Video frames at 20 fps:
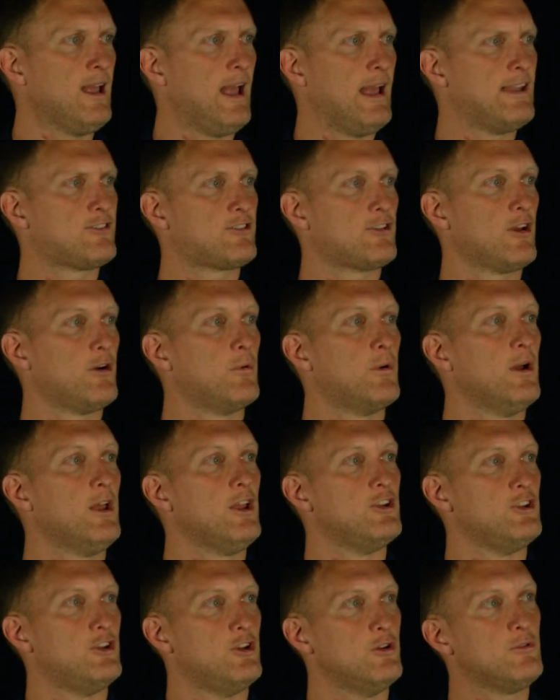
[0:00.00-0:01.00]
And so
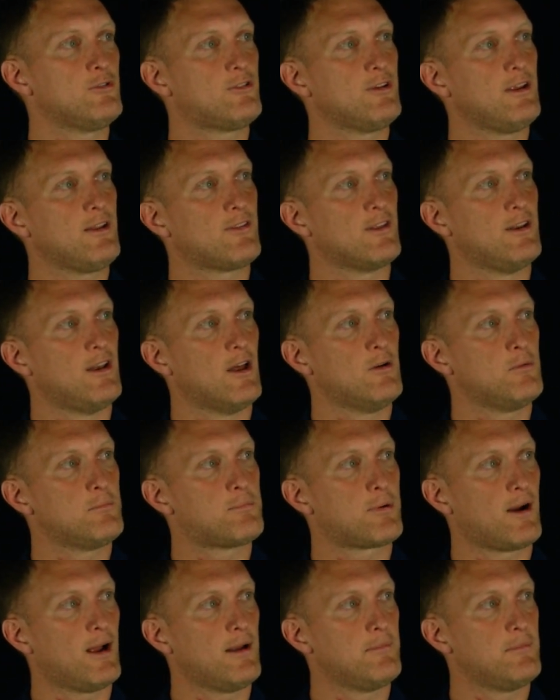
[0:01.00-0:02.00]
using the known
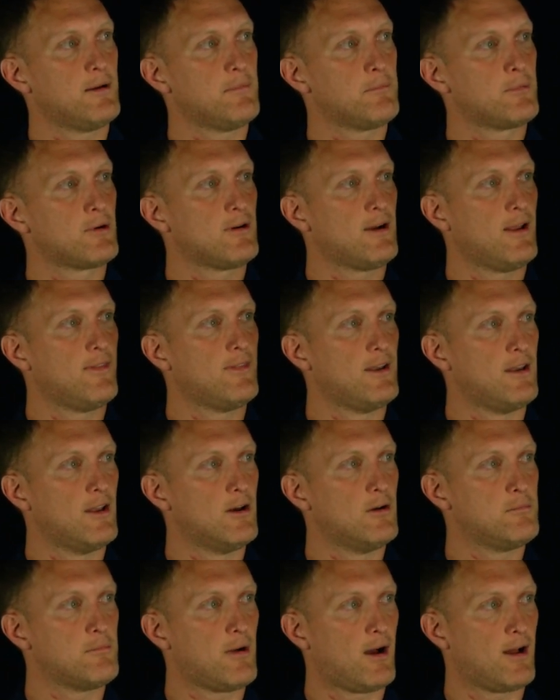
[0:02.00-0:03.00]
prime number and the
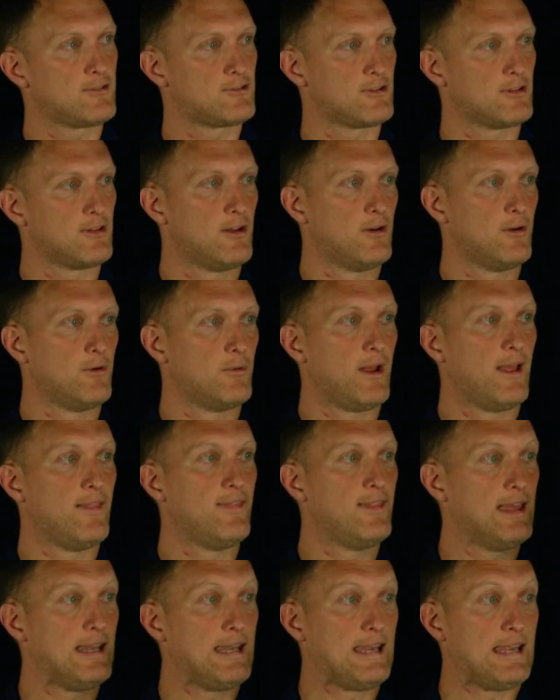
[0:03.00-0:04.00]
known modulo and
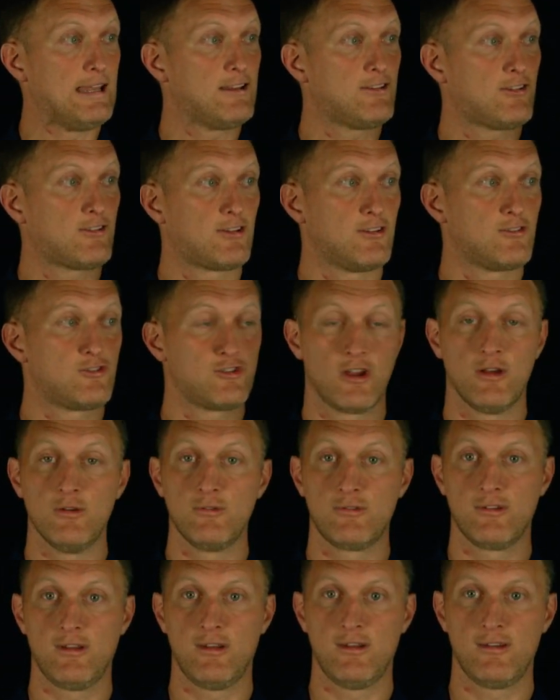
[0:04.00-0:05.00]
then its
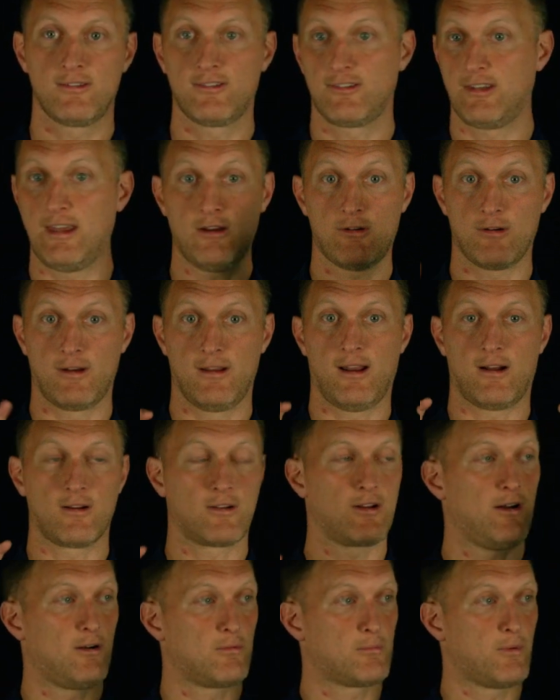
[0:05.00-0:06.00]
chosen secret, I'll
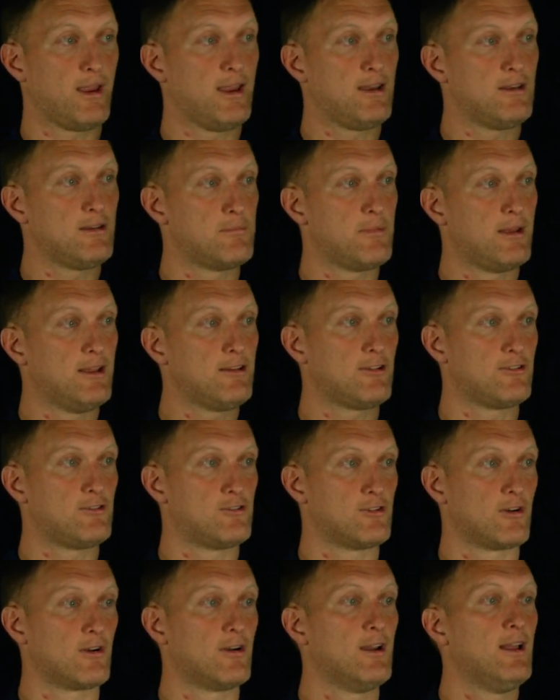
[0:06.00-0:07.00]
call random
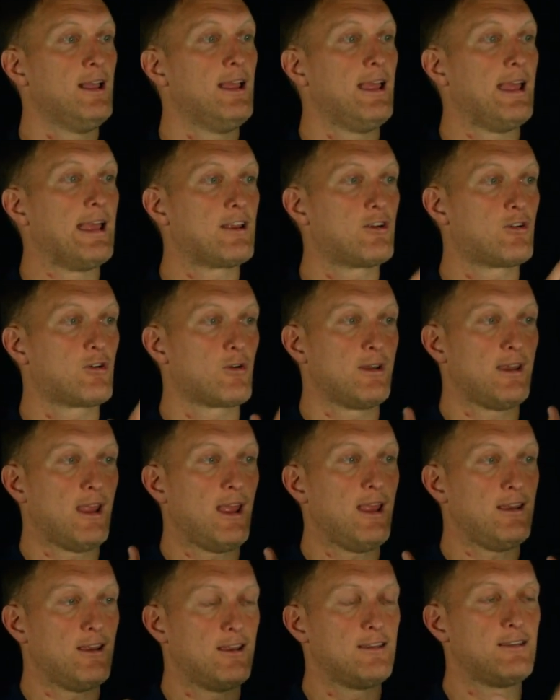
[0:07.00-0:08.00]
integer, it
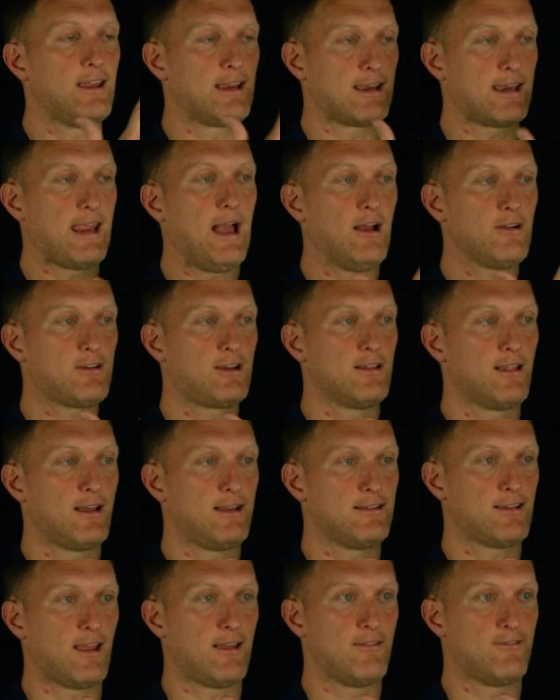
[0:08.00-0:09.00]
create it, it,
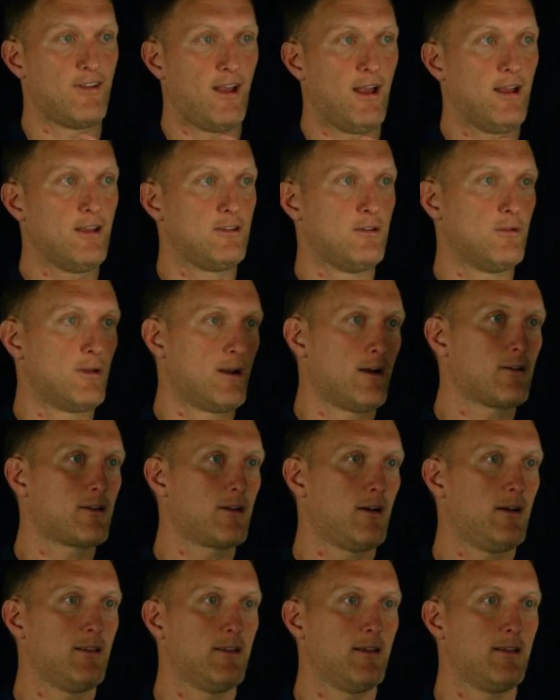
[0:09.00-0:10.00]
calculates a value and I'll
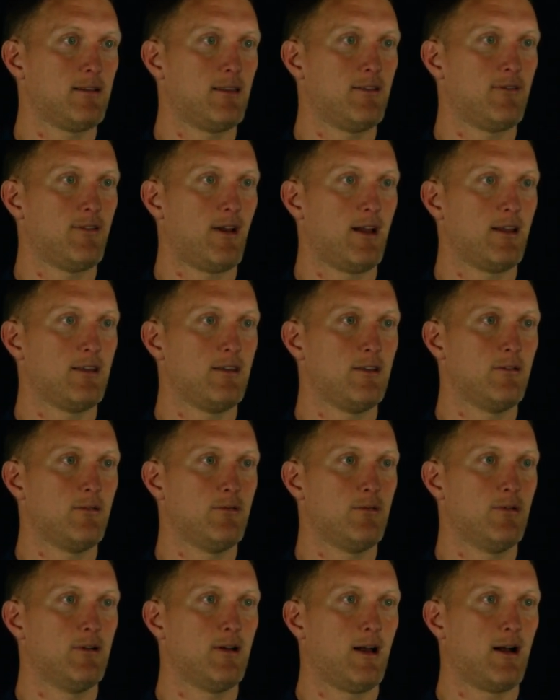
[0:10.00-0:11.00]
call it the
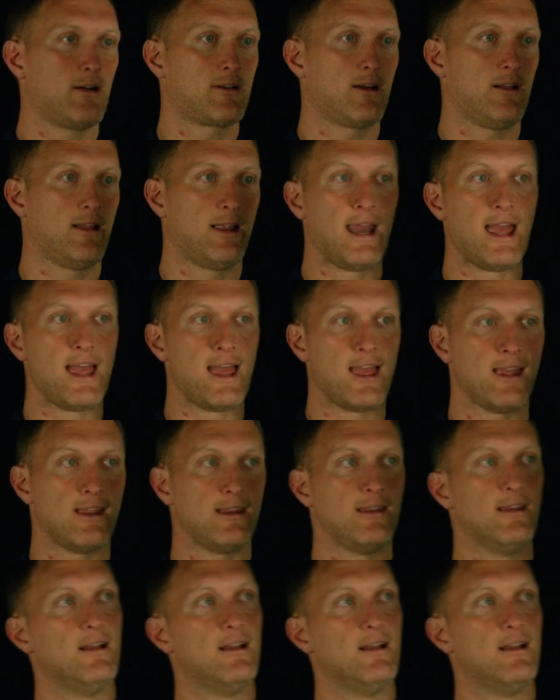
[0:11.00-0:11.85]
value, I'll call it A.